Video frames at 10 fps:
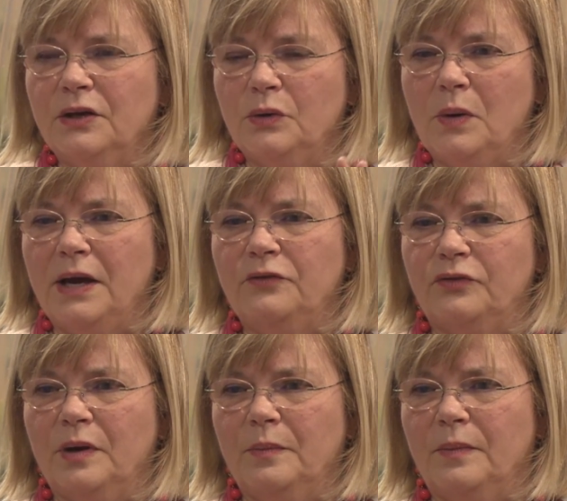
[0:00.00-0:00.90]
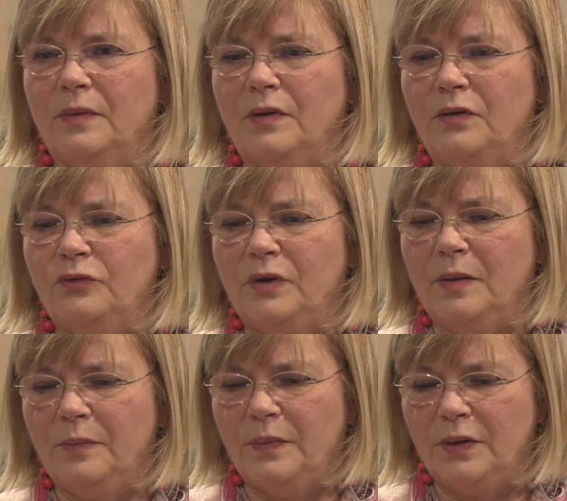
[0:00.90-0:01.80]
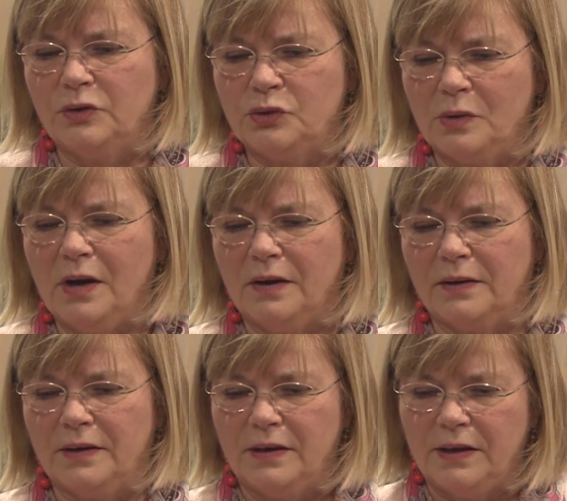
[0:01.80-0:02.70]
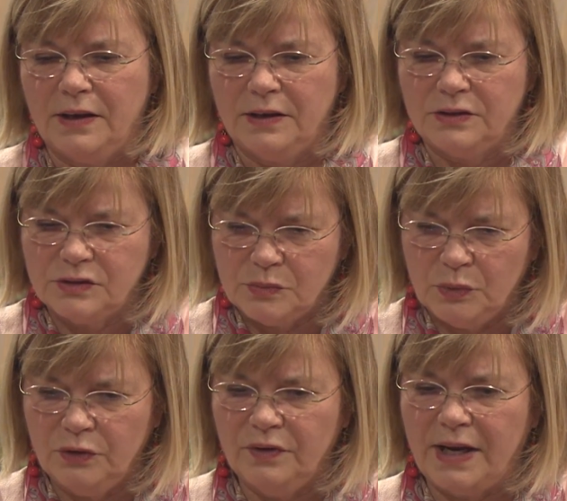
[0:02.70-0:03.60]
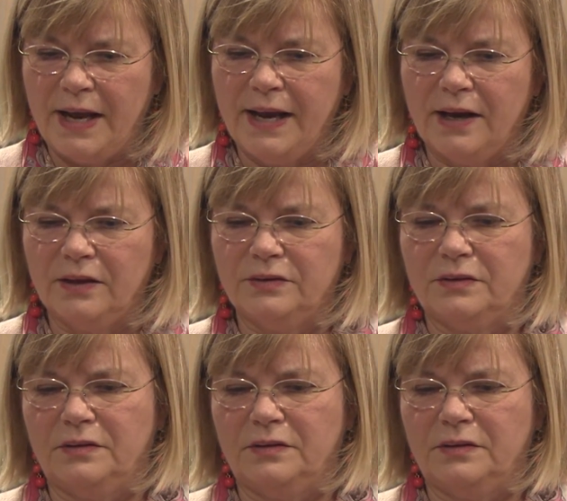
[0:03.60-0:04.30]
it away from, from the trunk and just move it out.